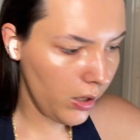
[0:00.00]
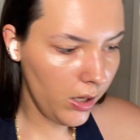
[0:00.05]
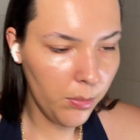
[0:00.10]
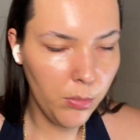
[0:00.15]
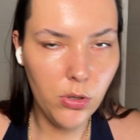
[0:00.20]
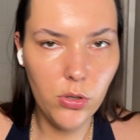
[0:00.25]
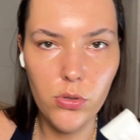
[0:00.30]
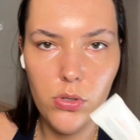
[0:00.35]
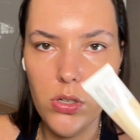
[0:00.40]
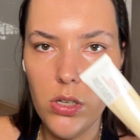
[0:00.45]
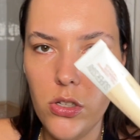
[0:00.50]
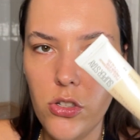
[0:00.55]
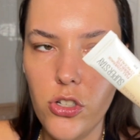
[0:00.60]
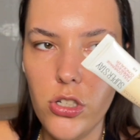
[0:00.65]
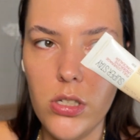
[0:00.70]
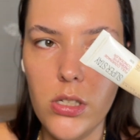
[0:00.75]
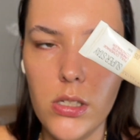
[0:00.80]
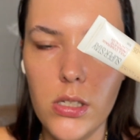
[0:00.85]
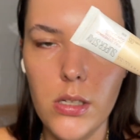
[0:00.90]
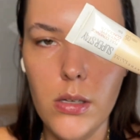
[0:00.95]
I'm using
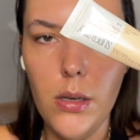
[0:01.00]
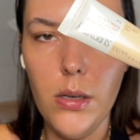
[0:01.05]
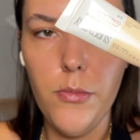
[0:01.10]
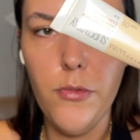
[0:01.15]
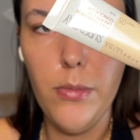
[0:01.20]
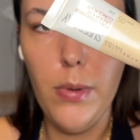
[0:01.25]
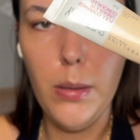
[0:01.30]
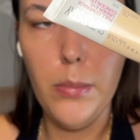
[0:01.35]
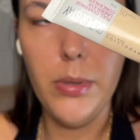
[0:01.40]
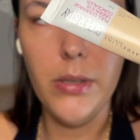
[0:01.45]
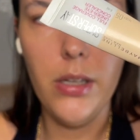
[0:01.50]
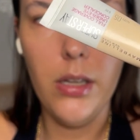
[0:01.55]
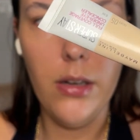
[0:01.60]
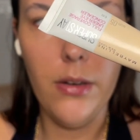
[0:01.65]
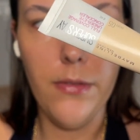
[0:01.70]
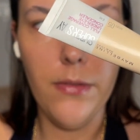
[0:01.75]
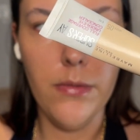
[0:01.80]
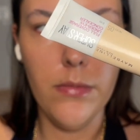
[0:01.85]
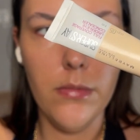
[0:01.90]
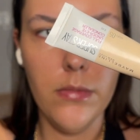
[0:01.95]
just
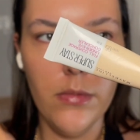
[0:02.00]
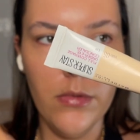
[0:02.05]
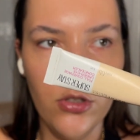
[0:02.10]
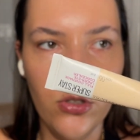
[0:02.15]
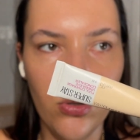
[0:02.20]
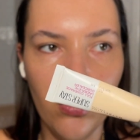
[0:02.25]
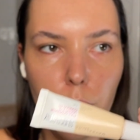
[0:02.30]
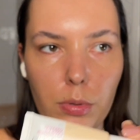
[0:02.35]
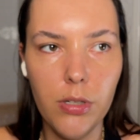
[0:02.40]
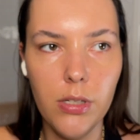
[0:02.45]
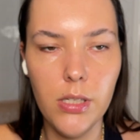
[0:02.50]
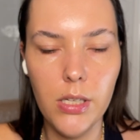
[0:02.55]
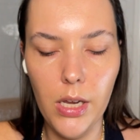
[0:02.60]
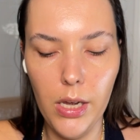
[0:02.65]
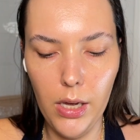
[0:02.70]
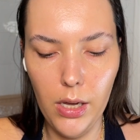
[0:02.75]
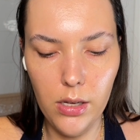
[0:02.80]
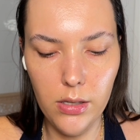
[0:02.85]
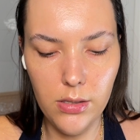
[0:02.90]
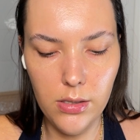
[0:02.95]
Maybelline Super
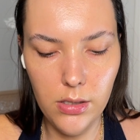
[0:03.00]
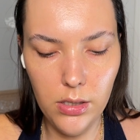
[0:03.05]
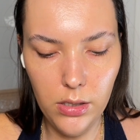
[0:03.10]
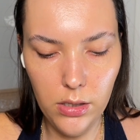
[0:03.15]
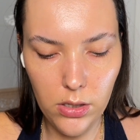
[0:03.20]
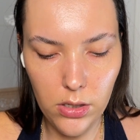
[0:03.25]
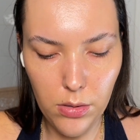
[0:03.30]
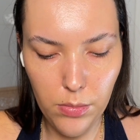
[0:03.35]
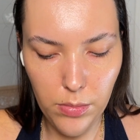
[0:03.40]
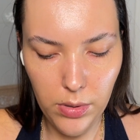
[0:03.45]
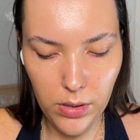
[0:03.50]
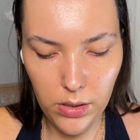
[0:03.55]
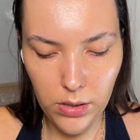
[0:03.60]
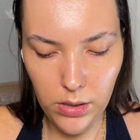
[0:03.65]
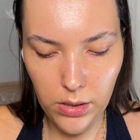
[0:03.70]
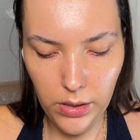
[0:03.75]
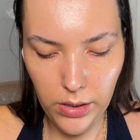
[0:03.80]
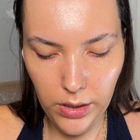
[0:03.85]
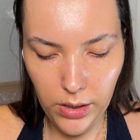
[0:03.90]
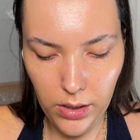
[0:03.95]
Stay concealer,
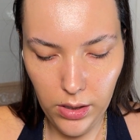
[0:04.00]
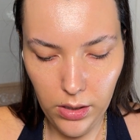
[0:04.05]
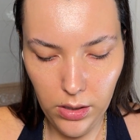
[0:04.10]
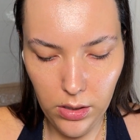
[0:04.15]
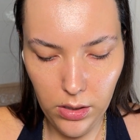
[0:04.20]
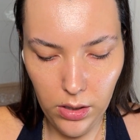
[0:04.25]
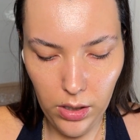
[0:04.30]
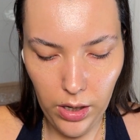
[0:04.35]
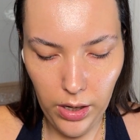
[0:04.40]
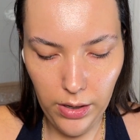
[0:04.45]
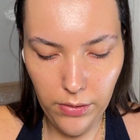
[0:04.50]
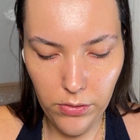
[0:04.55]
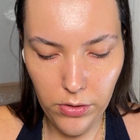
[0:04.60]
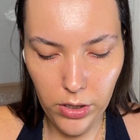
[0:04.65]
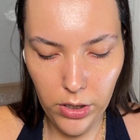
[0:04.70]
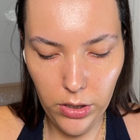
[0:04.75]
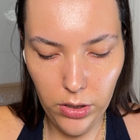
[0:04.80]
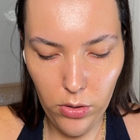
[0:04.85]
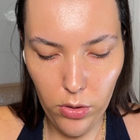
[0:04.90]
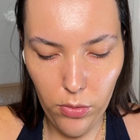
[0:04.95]
but like in
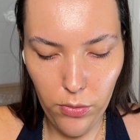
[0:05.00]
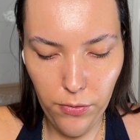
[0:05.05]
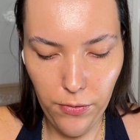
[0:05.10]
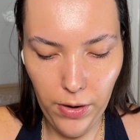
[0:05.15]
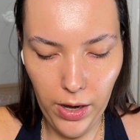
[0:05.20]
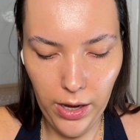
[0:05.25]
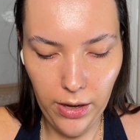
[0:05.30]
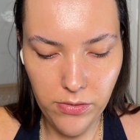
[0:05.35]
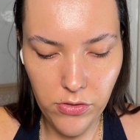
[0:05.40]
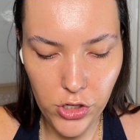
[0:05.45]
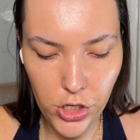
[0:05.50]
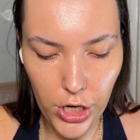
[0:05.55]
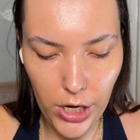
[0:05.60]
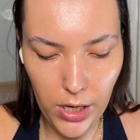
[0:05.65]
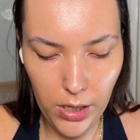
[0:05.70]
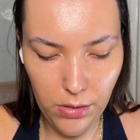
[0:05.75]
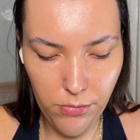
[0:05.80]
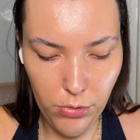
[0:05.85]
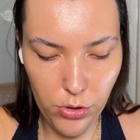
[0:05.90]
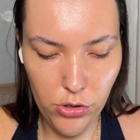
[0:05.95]
Ivory 05
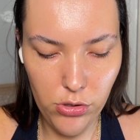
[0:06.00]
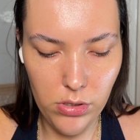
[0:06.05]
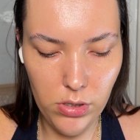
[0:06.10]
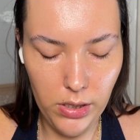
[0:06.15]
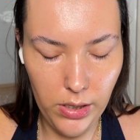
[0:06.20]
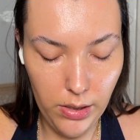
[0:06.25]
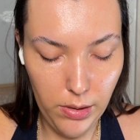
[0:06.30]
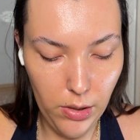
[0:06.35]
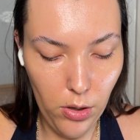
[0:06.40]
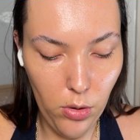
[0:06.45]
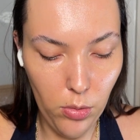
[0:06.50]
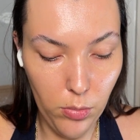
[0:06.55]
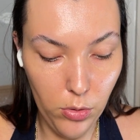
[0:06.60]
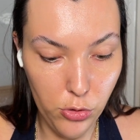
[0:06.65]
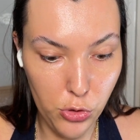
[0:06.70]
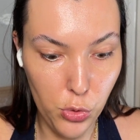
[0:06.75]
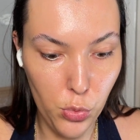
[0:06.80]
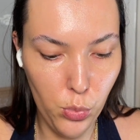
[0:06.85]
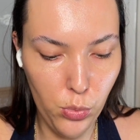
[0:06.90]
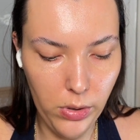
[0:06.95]
shade, which is like
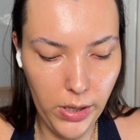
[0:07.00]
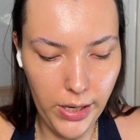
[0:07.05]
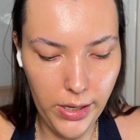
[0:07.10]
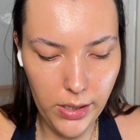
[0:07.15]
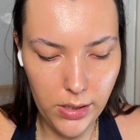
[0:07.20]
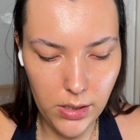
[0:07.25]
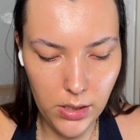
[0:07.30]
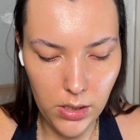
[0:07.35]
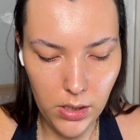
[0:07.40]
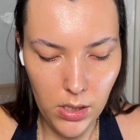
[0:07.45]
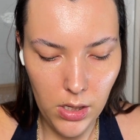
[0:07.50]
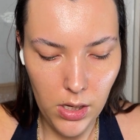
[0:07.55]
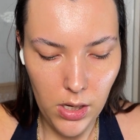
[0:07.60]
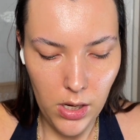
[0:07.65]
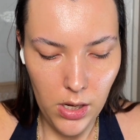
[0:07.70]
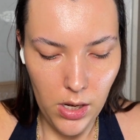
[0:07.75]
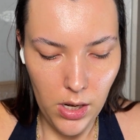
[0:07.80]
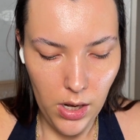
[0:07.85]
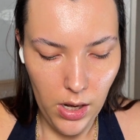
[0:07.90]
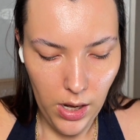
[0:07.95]
almost white,
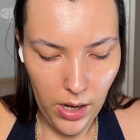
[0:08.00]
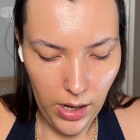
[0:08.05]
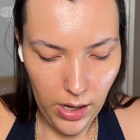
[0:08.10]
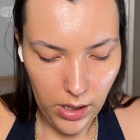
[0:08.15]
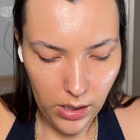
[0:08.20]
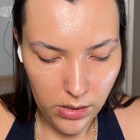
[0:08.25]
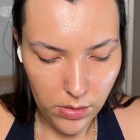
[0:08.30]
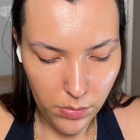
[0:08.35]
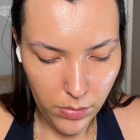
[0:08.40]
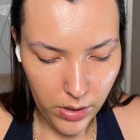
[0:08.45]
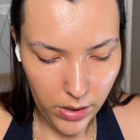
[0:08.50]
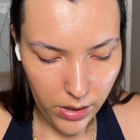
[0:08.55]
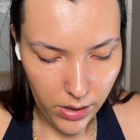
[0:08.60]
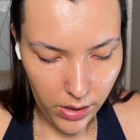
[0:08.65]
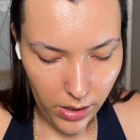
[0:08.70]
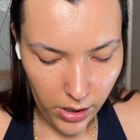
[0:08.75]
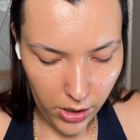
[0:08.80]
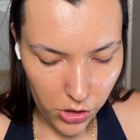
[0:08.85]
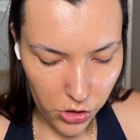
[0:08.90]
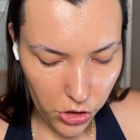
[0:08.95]
as my
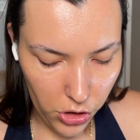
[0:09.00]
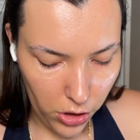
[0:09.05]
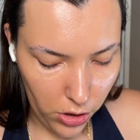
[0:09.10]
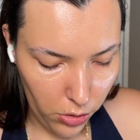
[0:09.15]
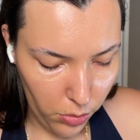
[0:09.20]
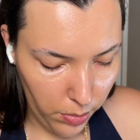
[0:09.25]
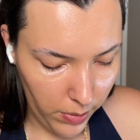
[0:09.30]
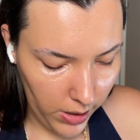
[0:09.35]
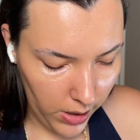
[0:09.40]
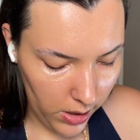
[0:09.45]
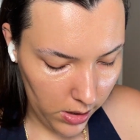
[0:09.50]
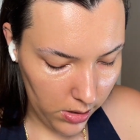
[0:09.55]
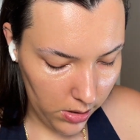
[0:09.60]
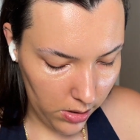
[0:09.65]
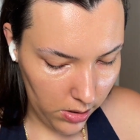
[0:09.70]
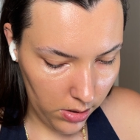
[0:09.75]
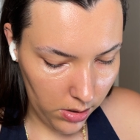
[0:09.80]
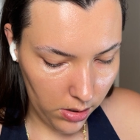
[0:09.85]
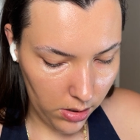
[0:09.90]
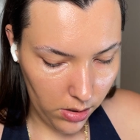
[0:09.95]
eyeshadow
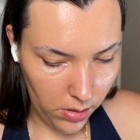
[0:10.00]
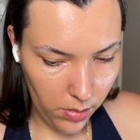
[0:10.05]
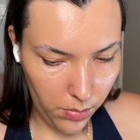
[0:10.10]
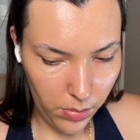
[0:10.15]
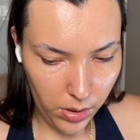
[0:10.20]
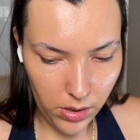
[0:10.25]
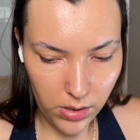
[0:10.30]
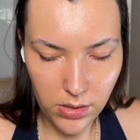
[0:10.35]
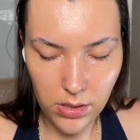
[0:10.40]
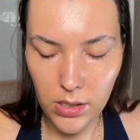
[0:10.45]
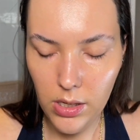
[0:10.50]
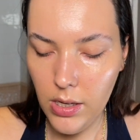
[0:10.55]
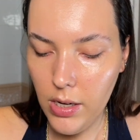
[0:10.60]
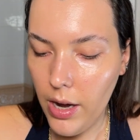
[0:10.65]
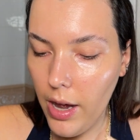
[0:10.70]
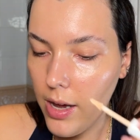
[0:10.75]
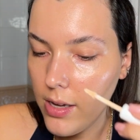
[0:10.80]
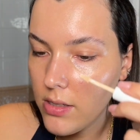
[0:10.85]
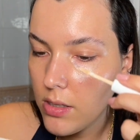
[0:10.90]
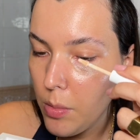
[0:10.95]
base, because it
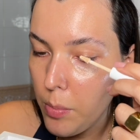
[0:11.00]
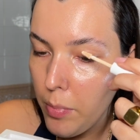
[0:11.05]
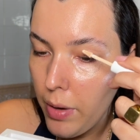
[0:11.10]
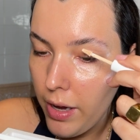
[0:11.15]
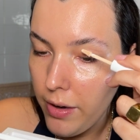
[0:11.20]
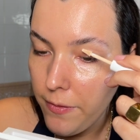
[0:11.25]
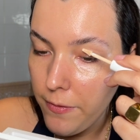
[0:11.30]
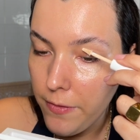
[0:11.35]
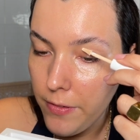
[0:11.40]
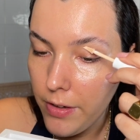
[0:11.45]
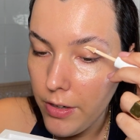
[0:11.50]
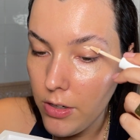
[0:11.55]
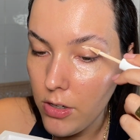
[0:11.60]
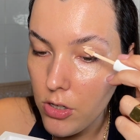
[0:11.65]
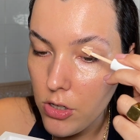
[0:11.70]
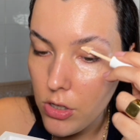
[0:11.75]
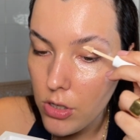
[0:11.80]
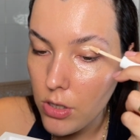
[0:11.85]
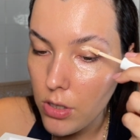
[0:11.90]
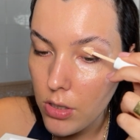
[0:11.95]
has a matte
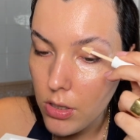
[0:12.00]
finish